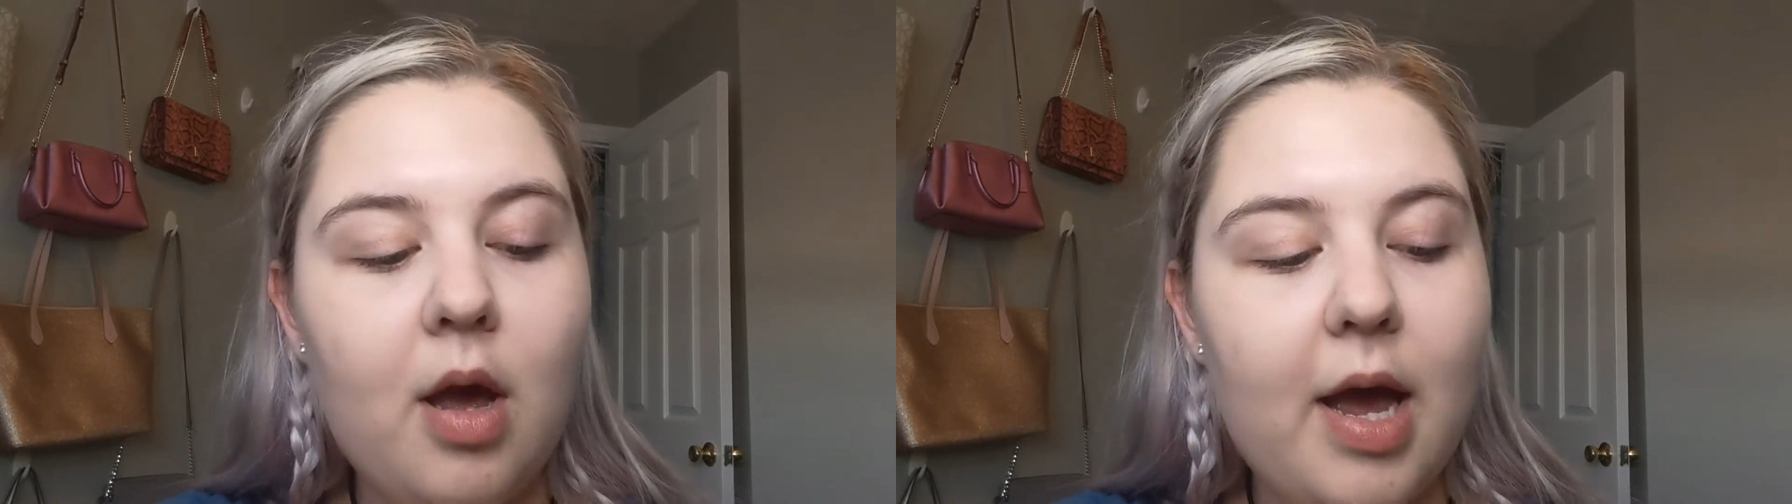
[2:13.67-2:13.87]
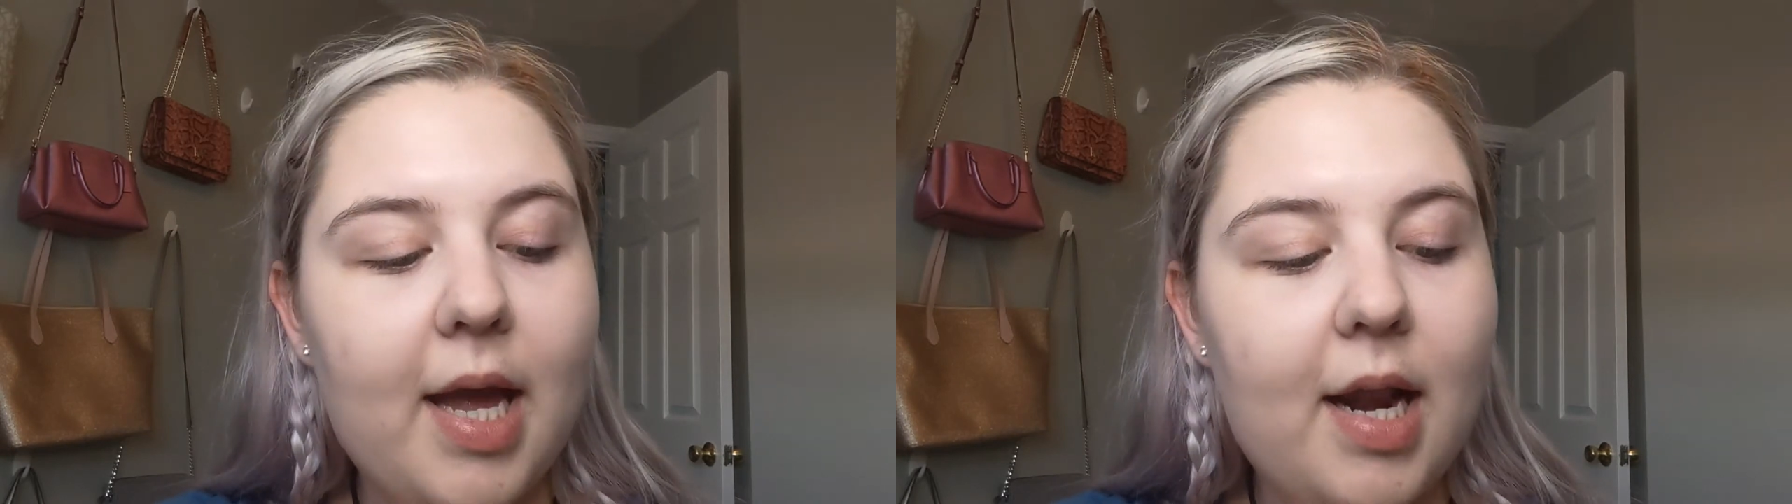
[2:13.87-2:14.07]

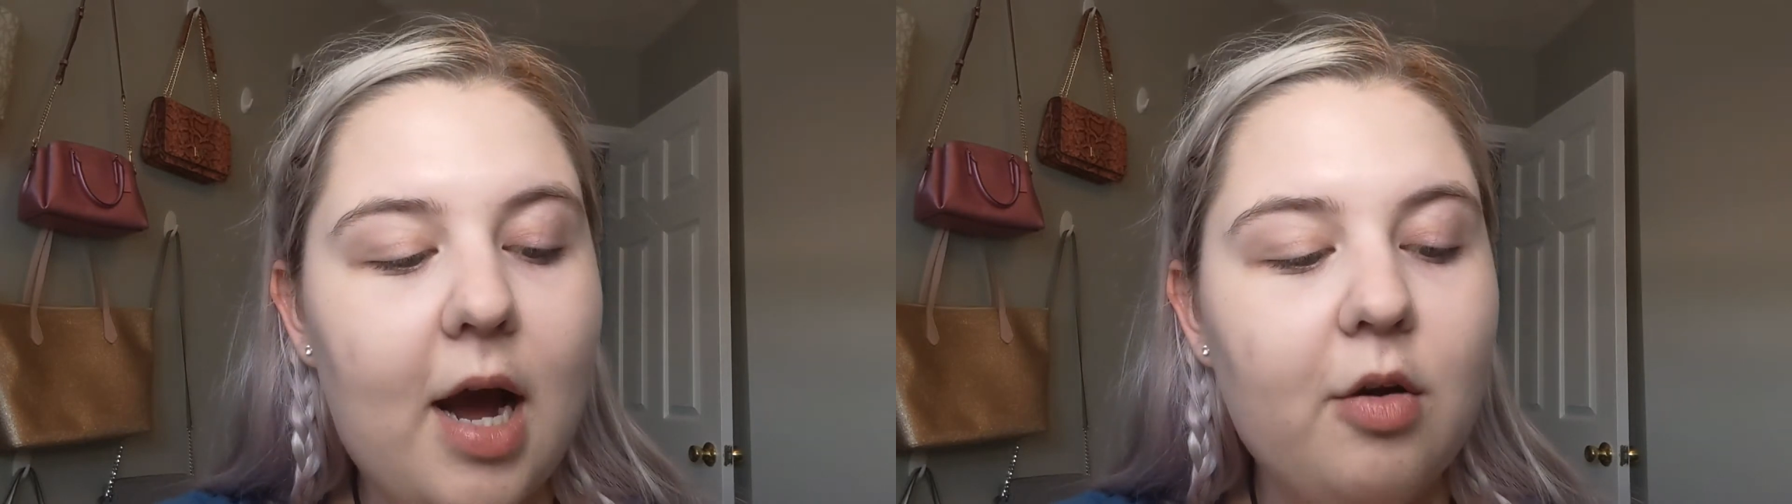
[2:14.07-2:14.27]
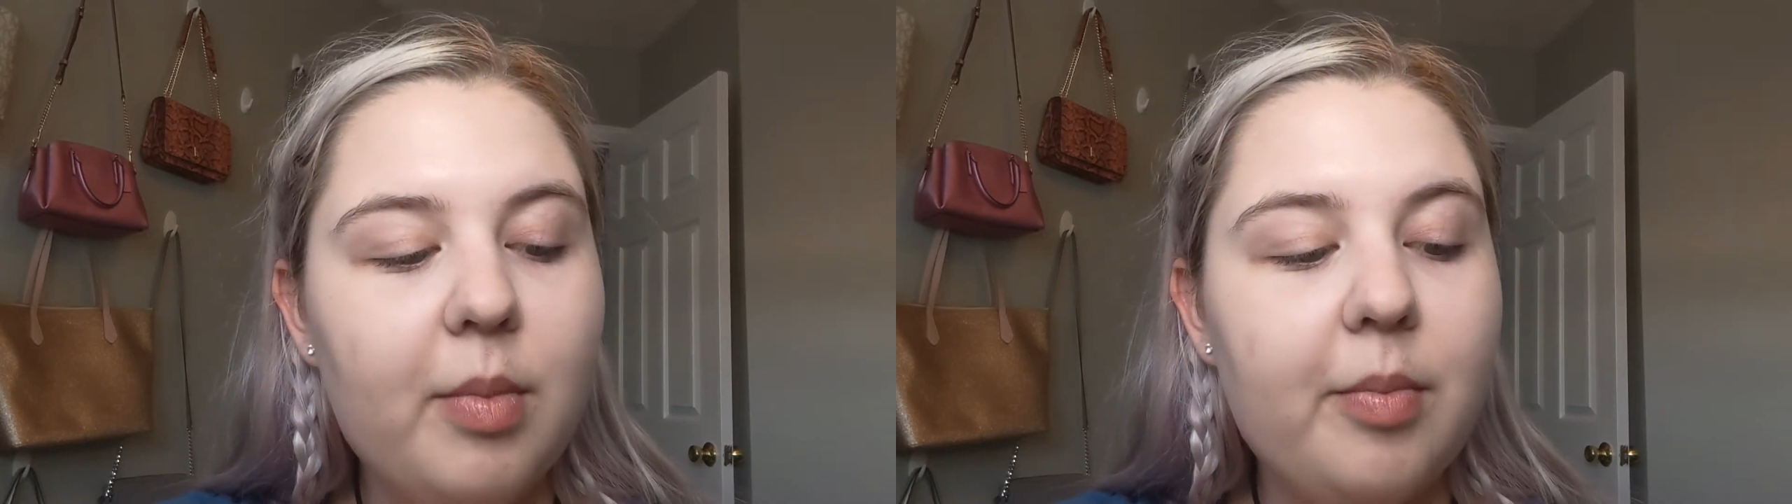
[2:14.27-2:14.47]
And
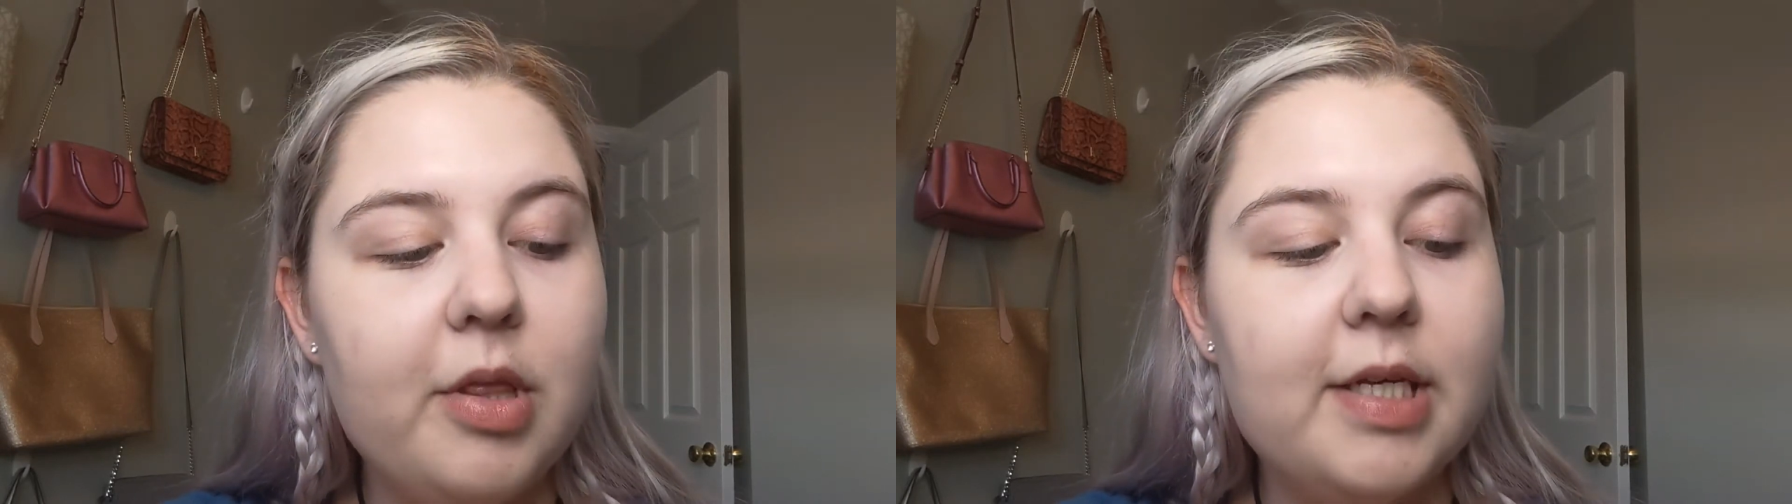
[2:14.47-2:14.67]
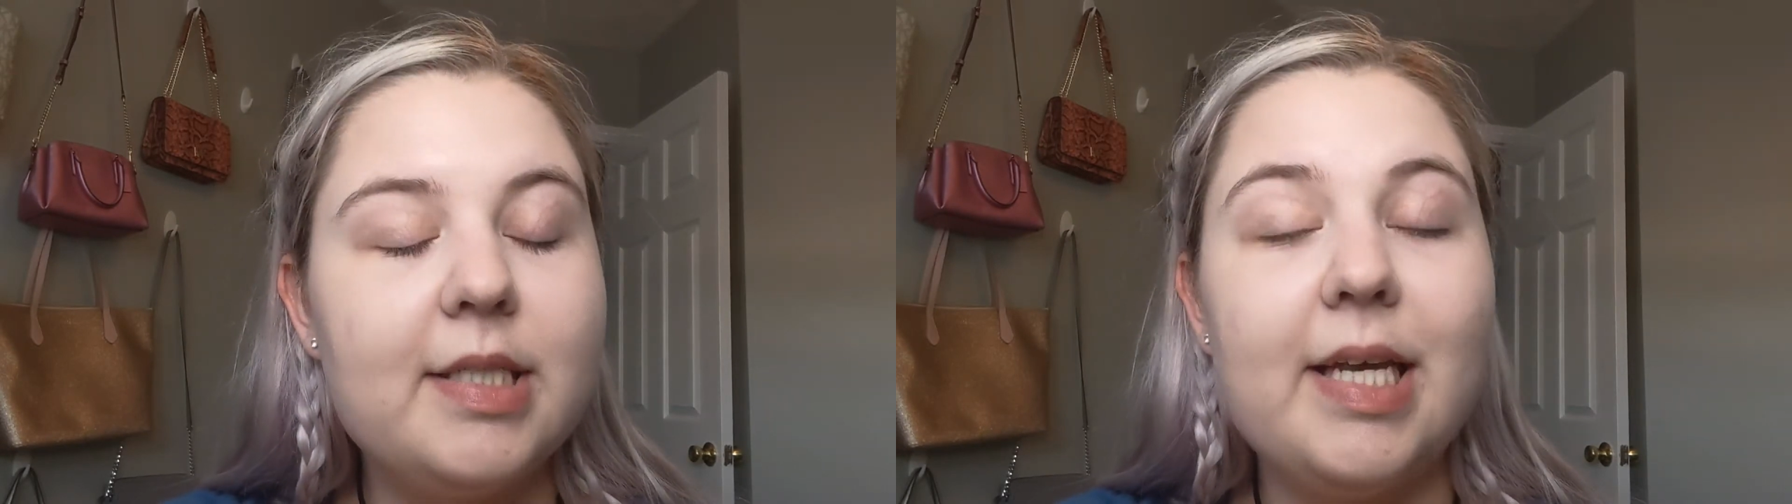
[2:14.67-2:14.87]
I remember
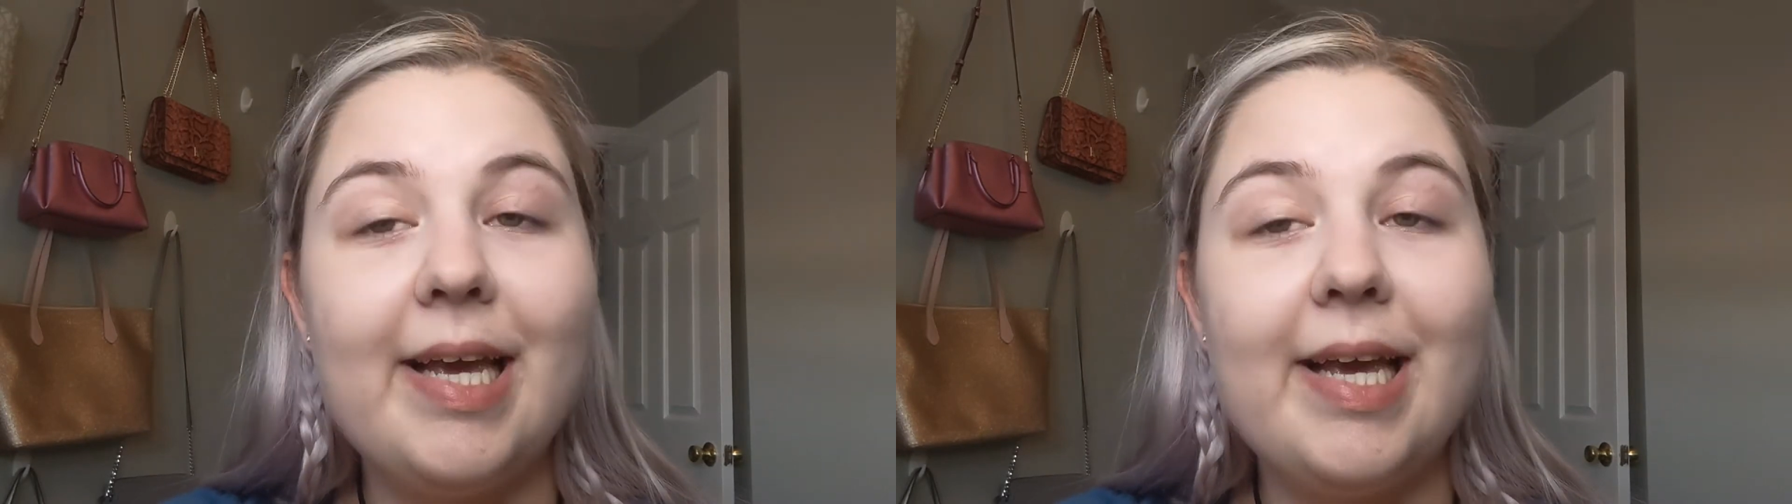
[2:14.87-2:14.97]
this,